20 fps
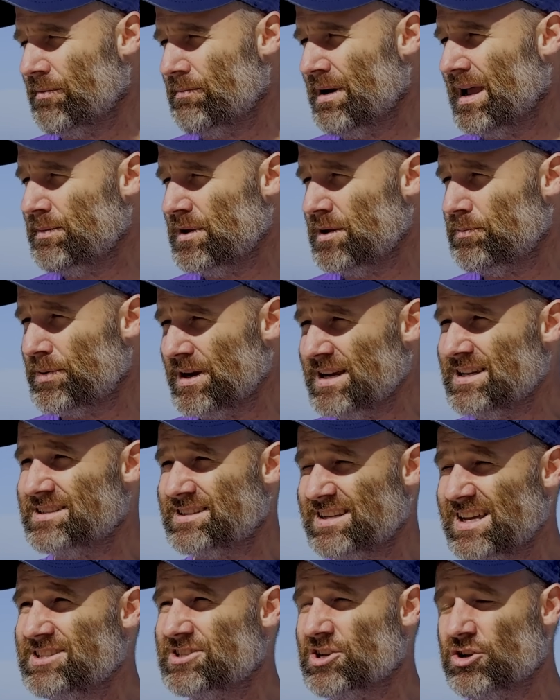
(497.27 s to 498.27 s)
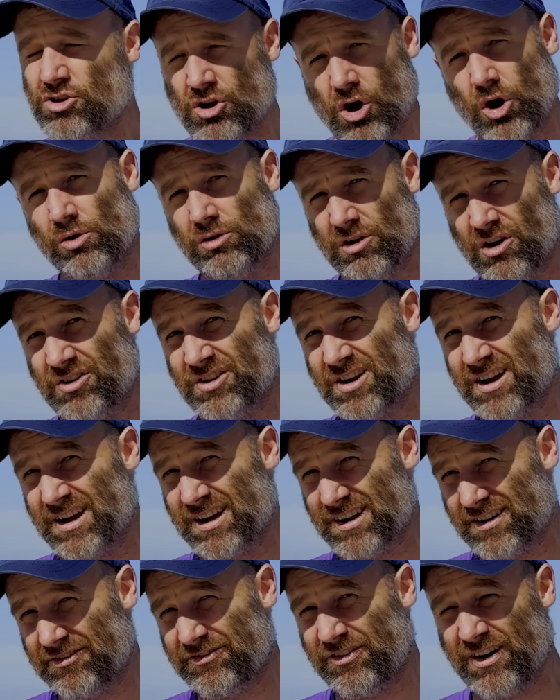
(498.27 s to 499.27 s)
Maybe PCs are no longer
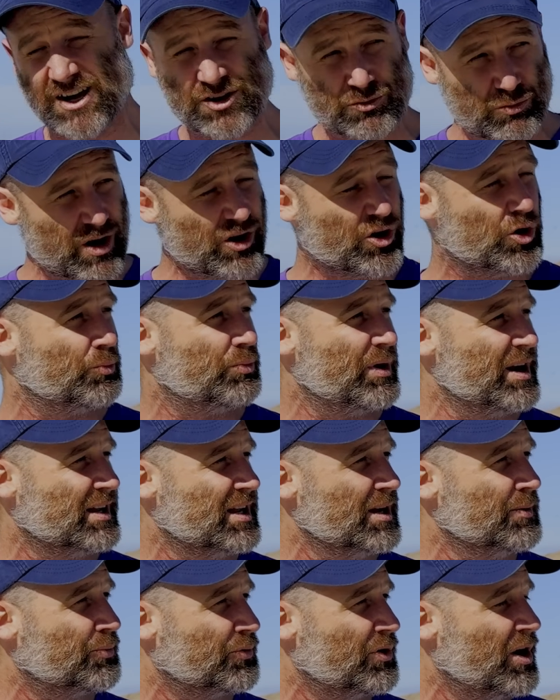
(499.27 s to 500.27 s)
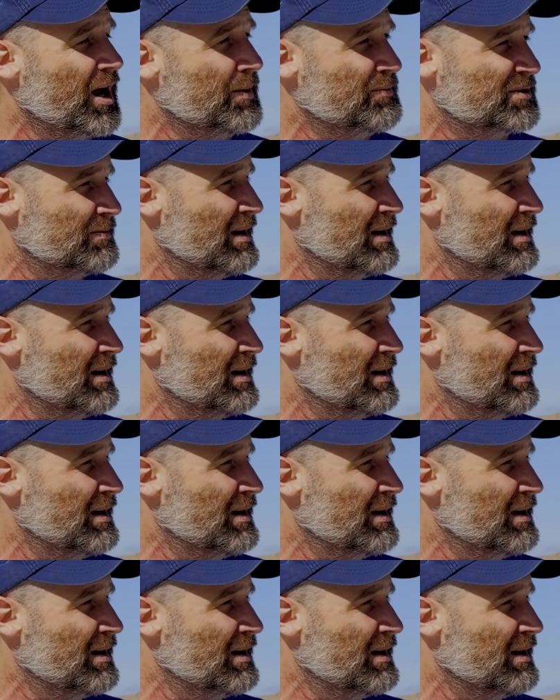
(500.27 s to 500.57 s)
going to find record-breaking primes.